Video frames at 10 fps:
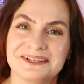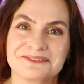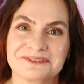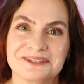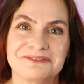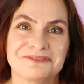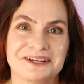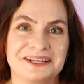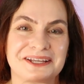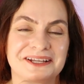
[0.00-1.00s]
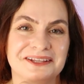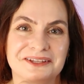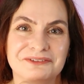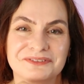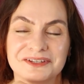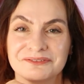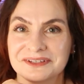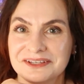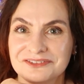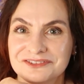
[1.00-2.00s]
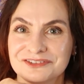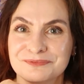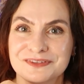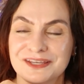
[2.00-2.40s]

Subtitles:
It's really funny and I love the relationships